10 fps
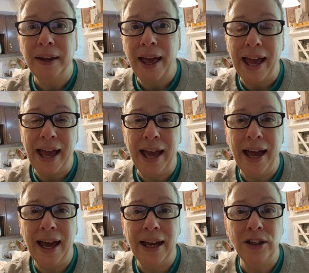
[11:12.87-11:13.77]

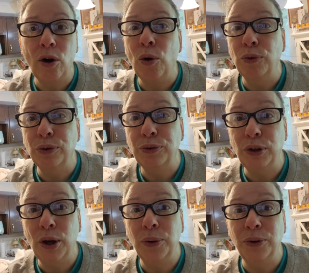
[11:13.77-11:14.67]
and
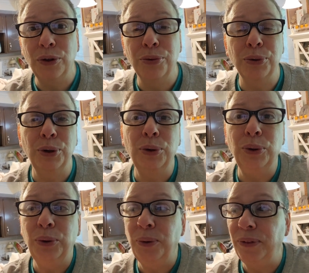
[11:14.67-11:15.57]
overflowed
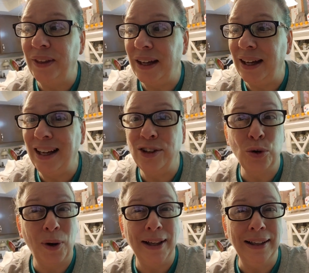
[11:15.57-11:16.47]
through the
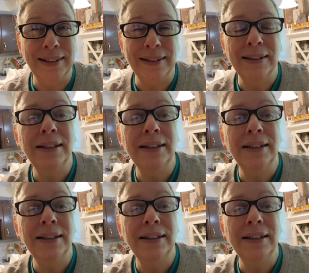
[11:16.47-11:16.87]
toilet.